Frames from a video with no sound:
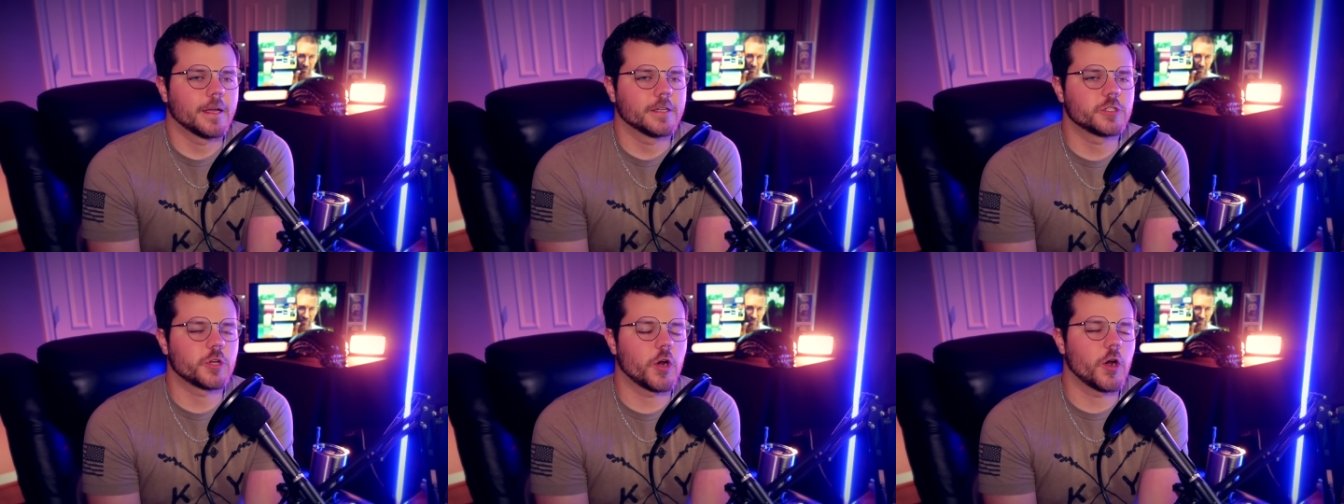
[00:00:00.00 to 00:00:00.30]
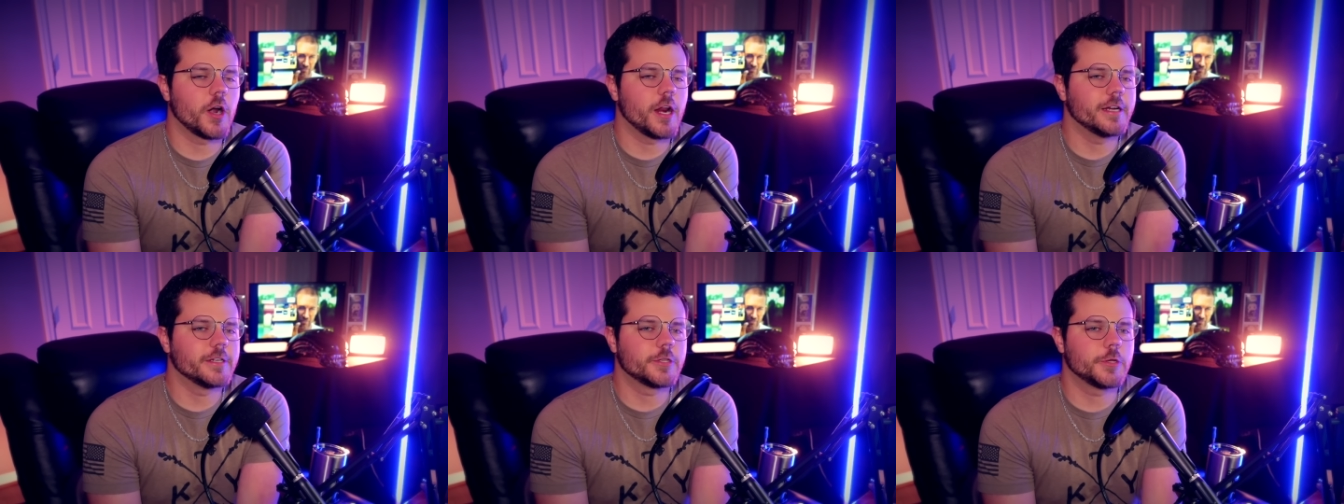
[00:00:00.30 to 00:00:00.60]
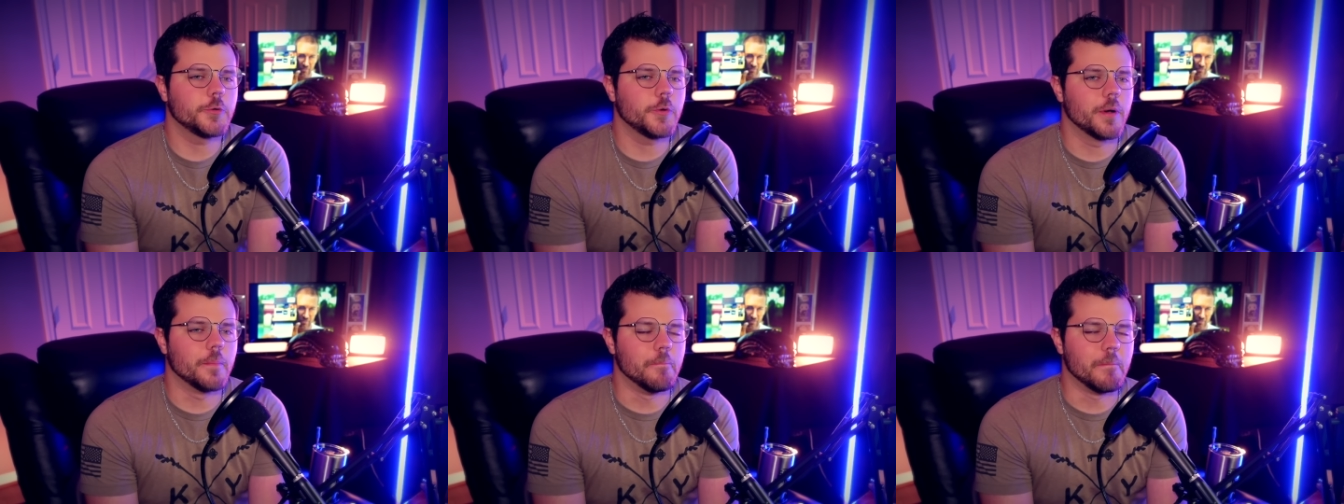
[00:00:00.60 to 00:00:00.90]
turn
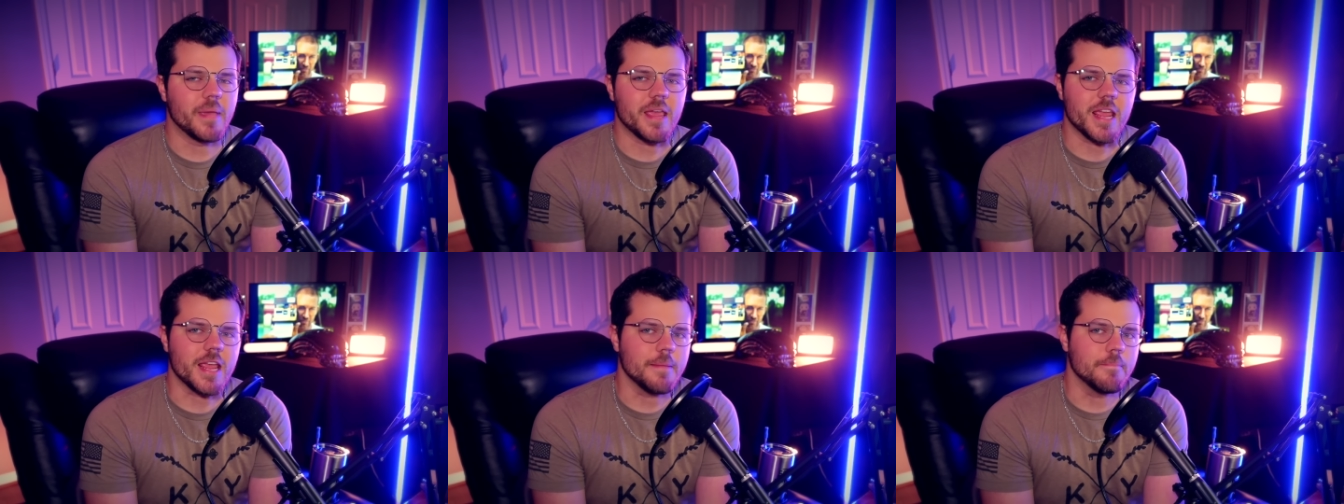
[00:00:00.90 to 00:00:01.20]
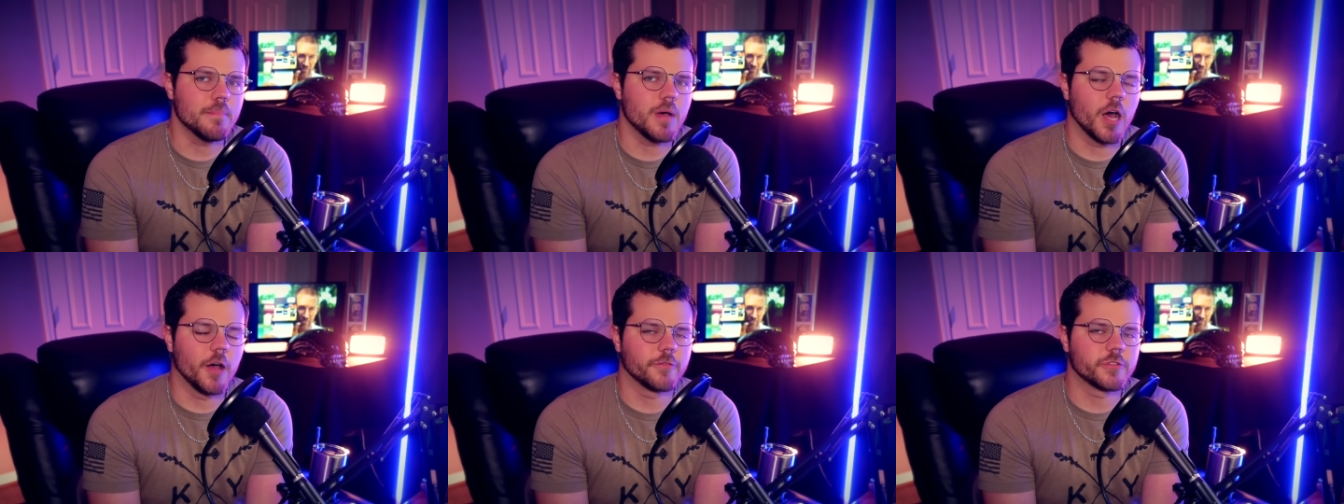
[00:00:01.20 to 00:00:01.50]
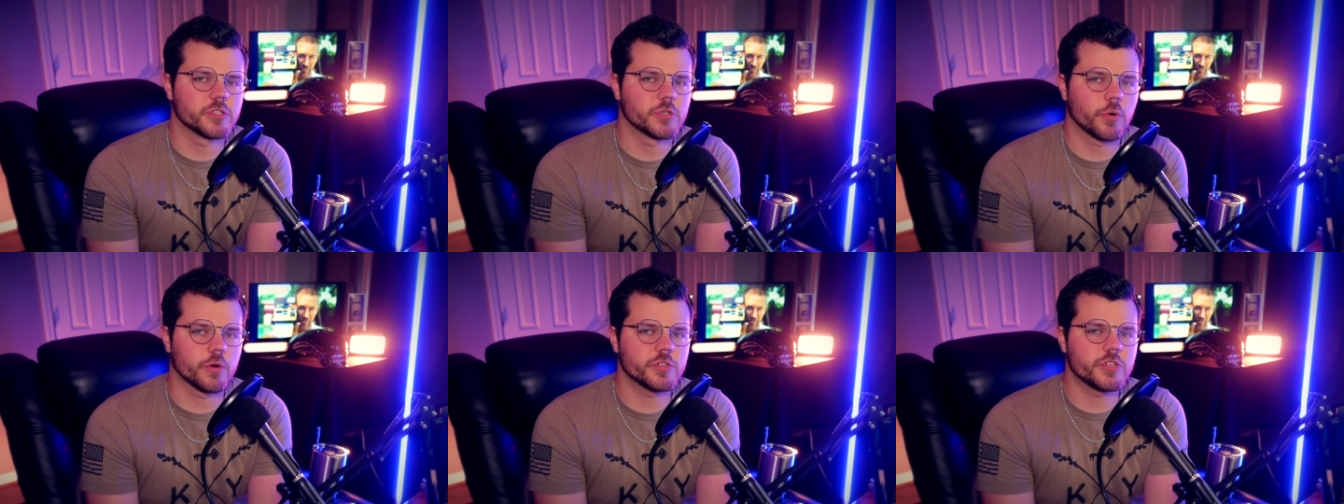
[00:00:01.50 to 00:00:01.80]
into a meme of
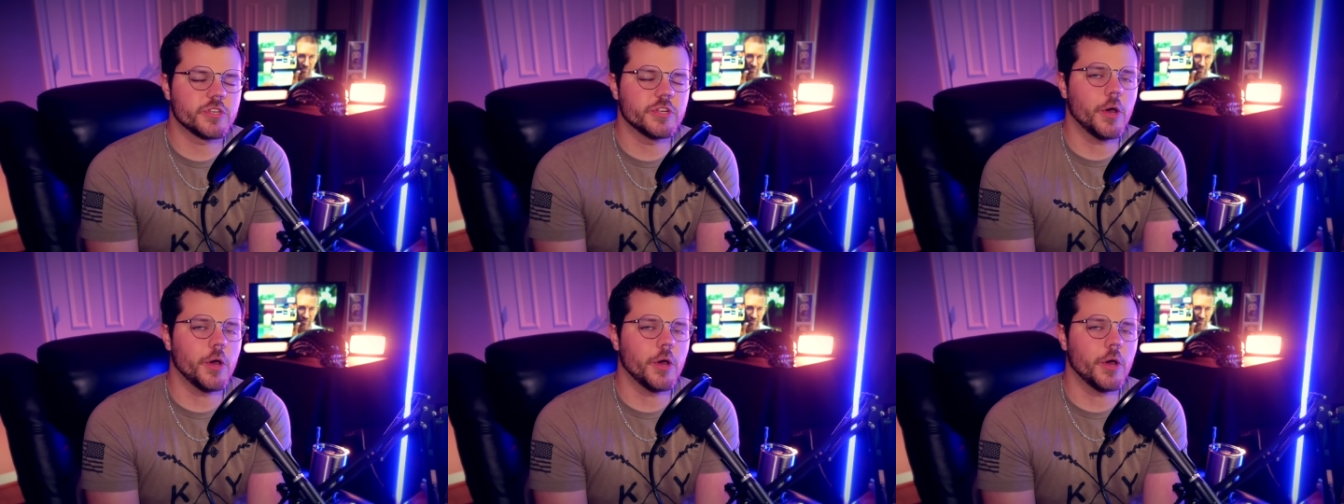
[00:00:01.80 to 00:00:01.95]
sorts.